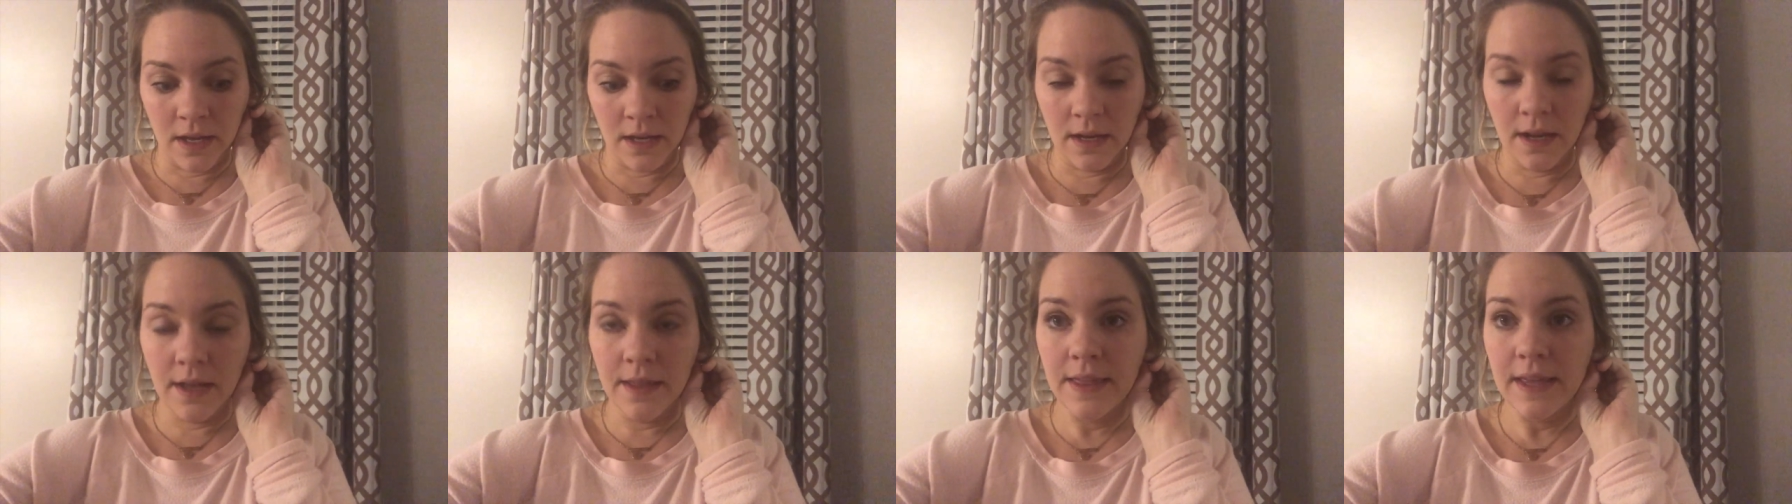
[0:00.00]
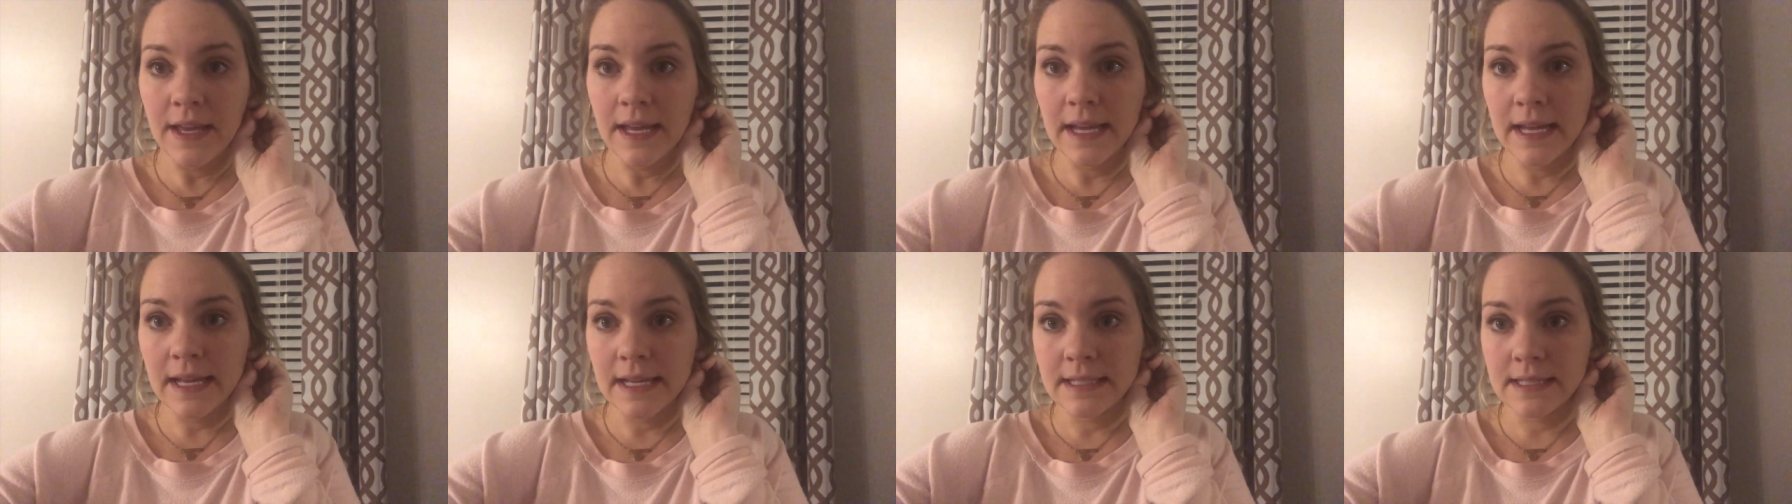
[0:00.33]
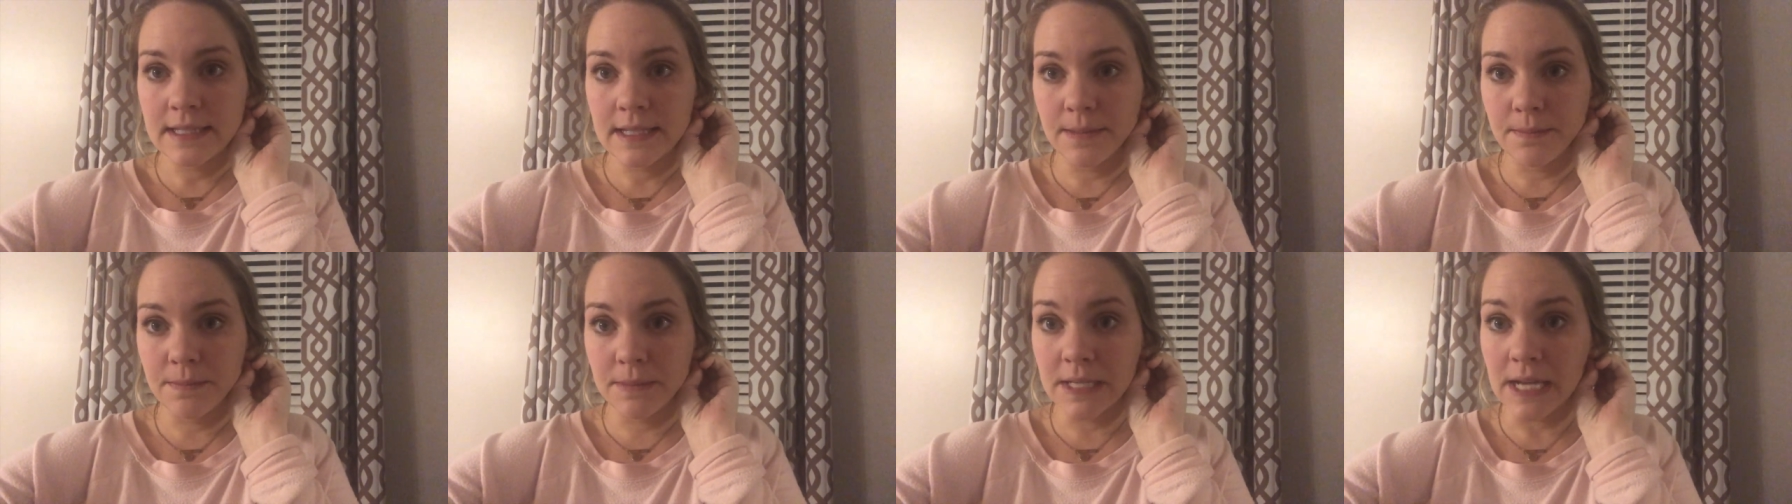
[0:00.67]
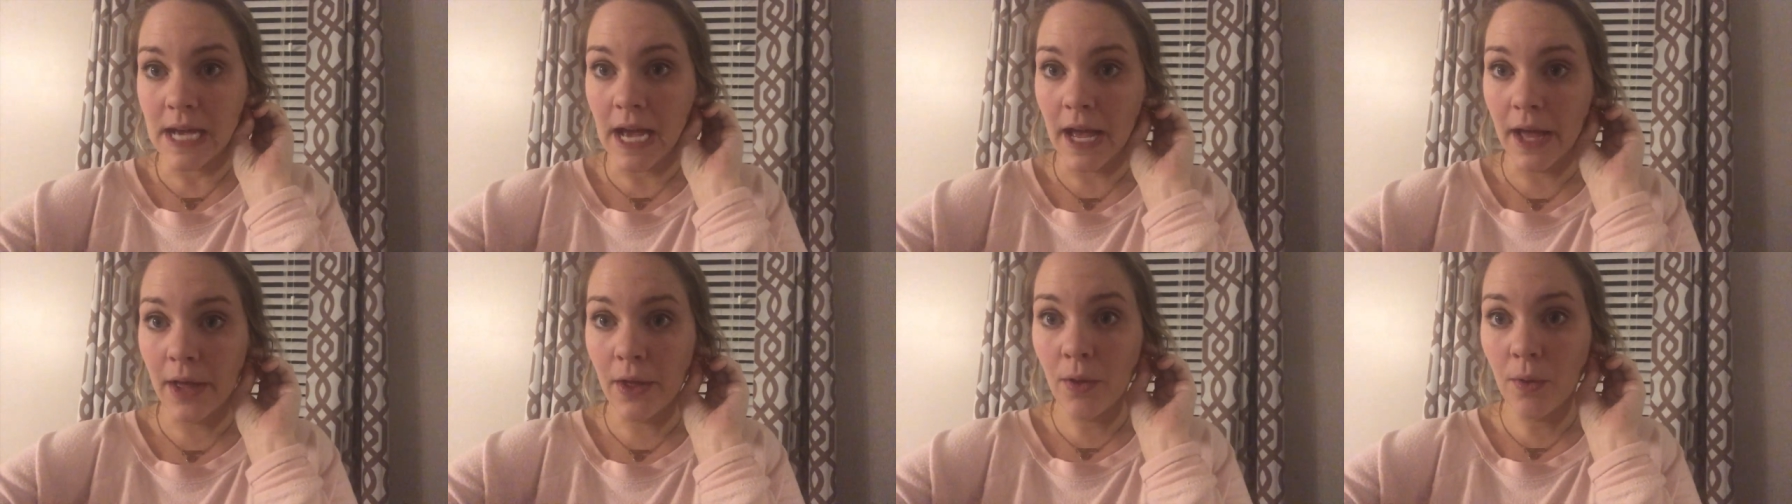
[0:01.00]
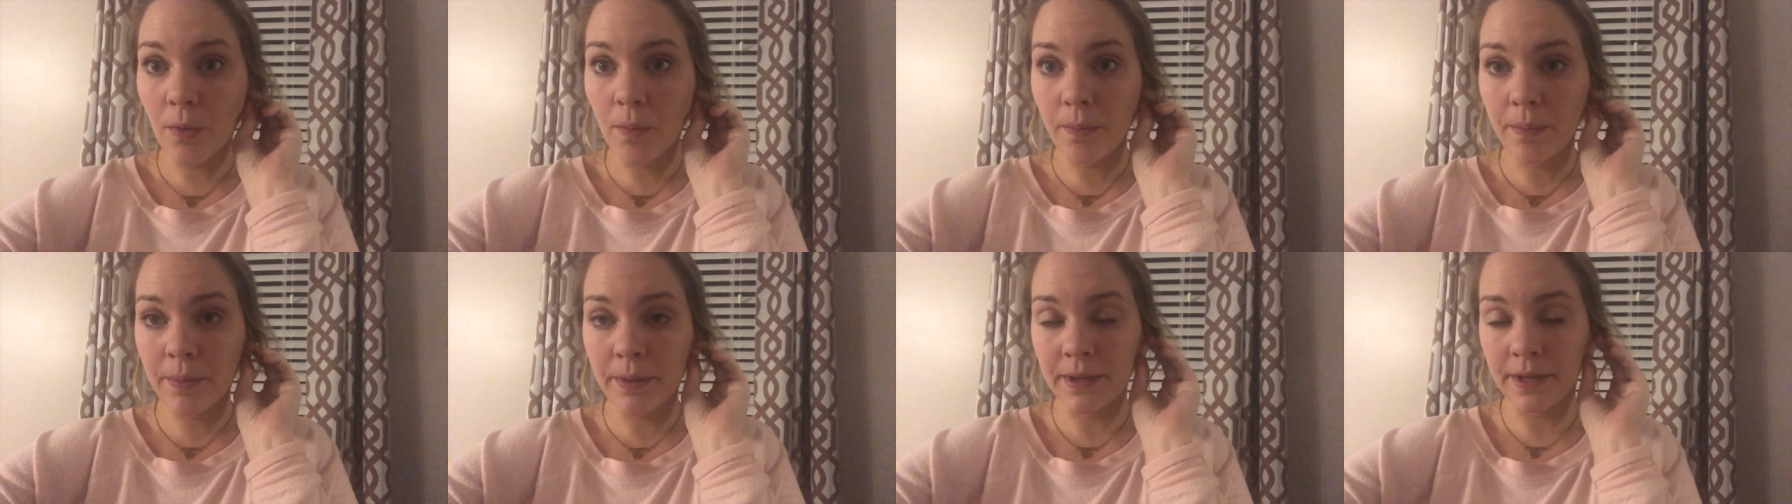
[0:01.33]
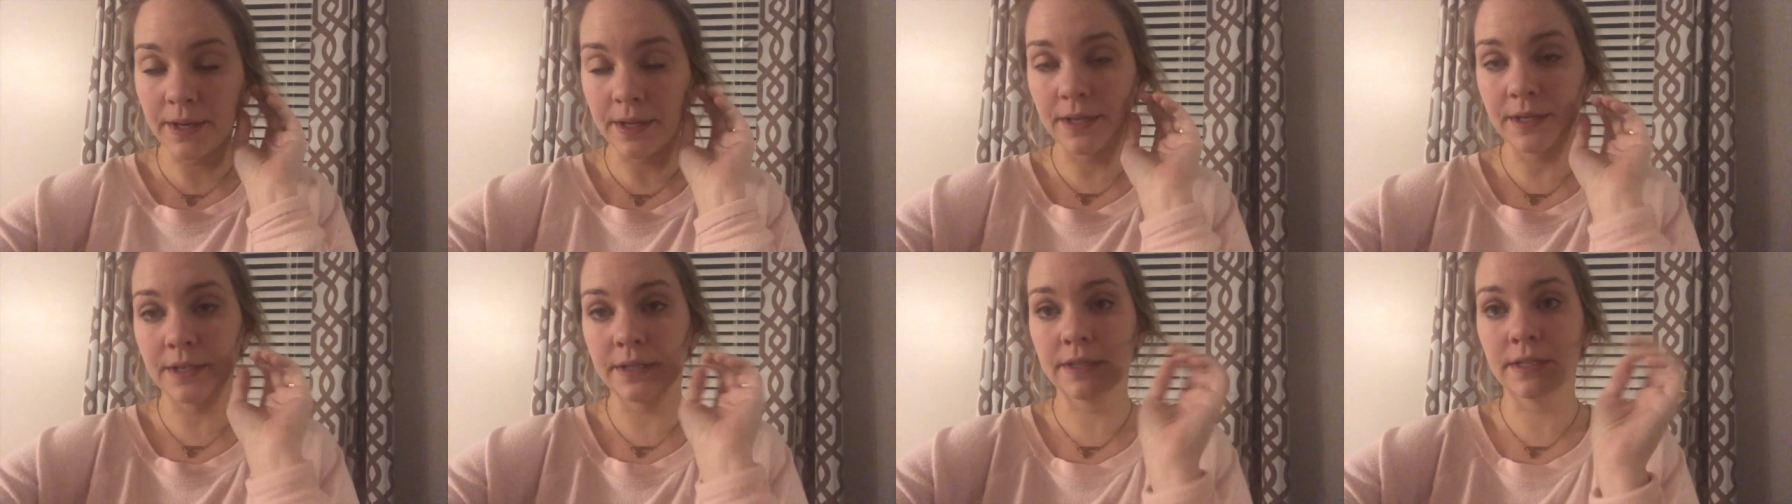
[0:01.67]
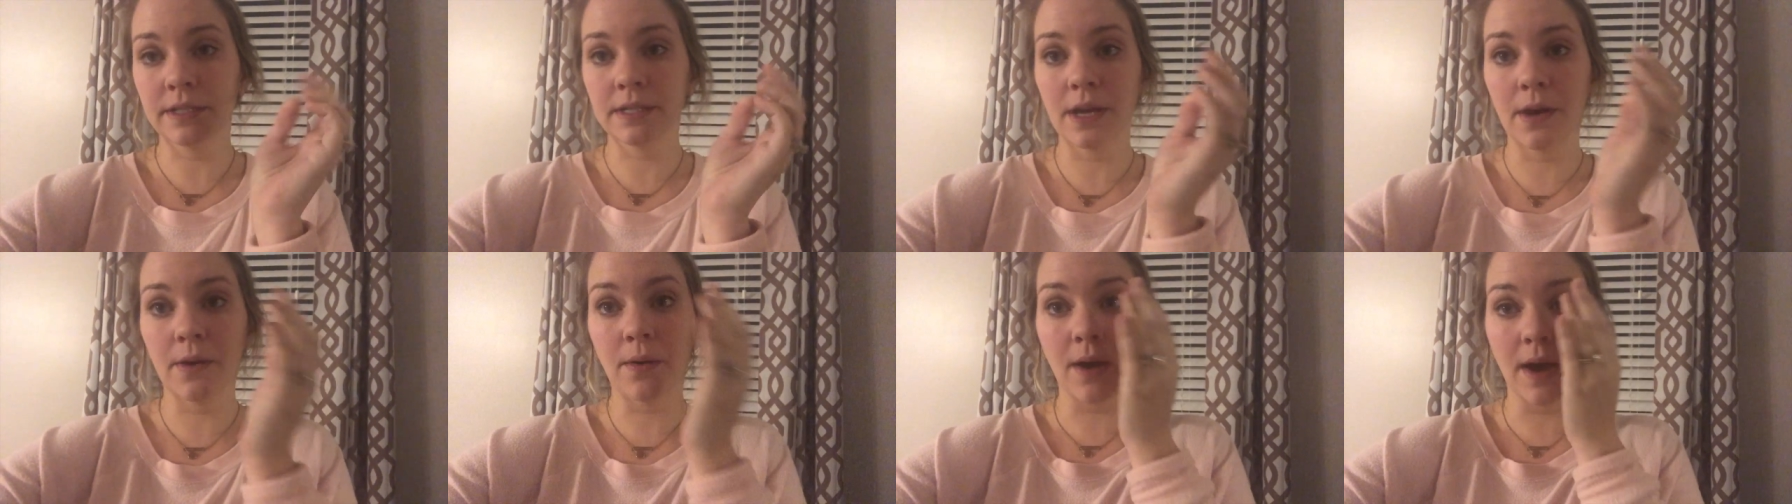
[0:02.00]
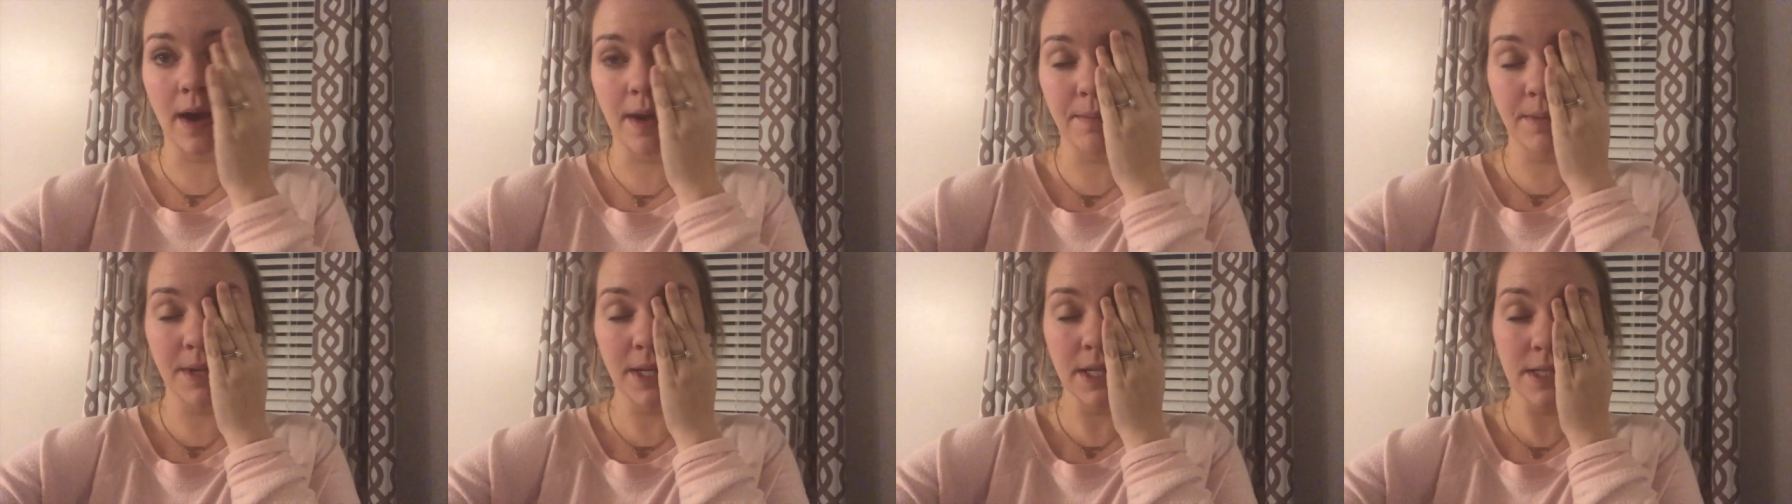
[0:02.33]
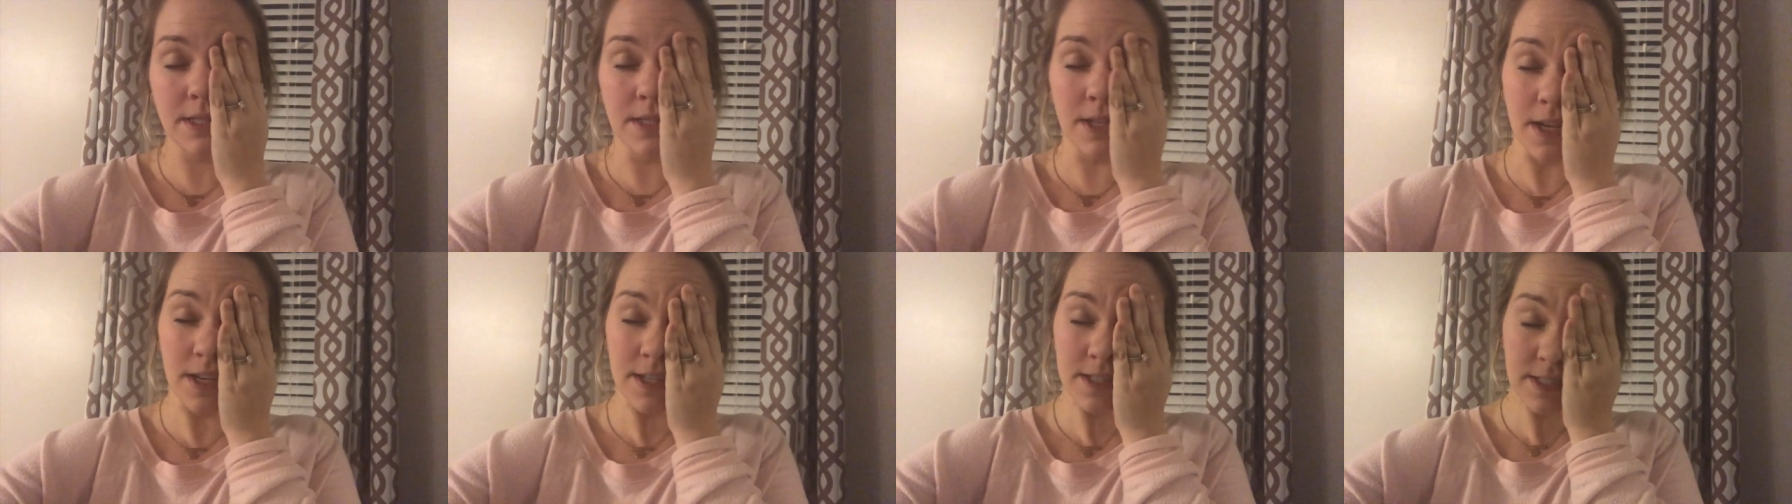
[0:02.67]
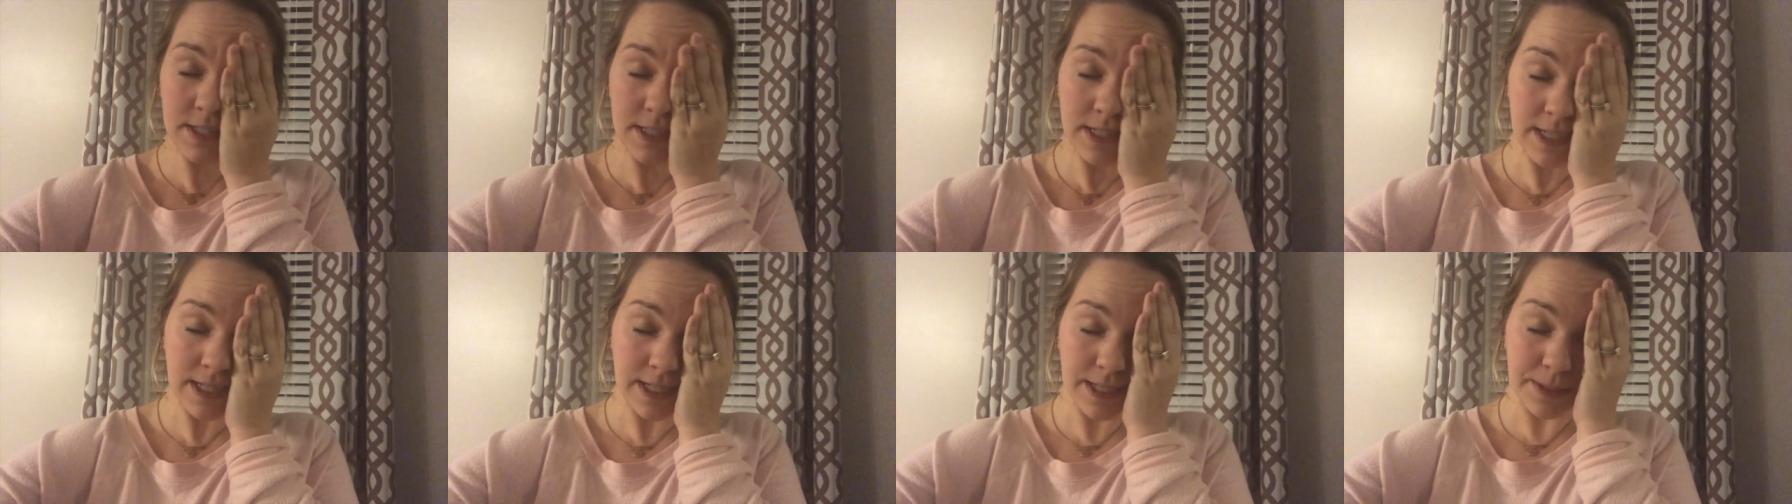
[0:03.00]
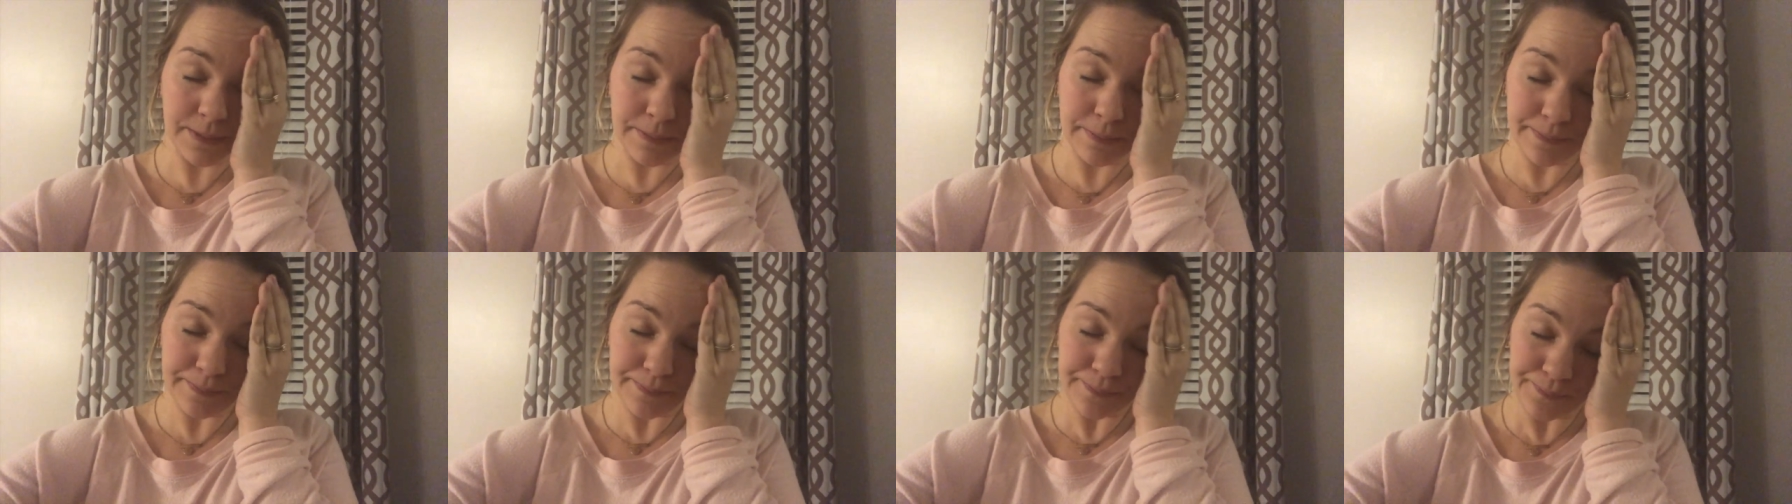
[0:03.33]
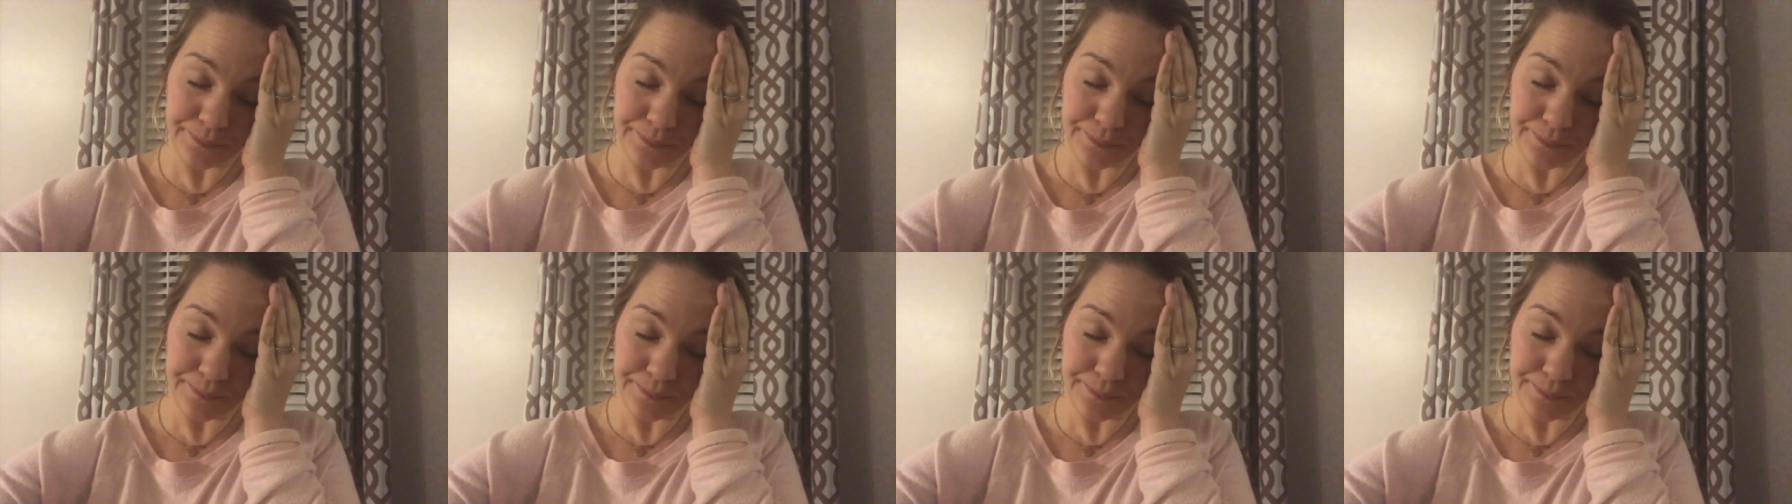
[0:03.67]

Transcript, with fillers: Nothing seemed to help, so I'm exhausted.